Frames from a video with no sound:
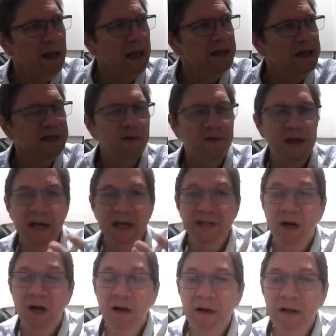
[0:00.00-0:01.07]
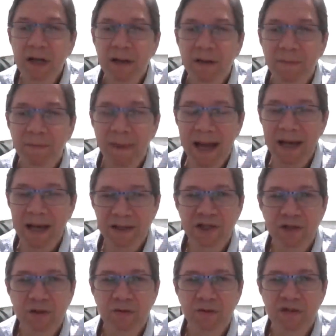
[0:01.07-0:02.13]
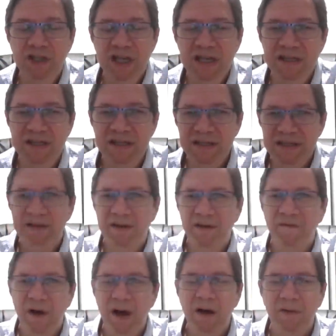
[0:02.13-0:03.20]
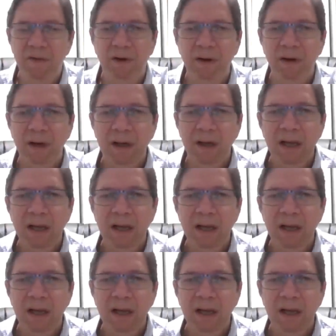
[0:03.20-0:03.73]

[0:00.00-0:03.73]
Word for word: And so then I turned back to Jesus and the Father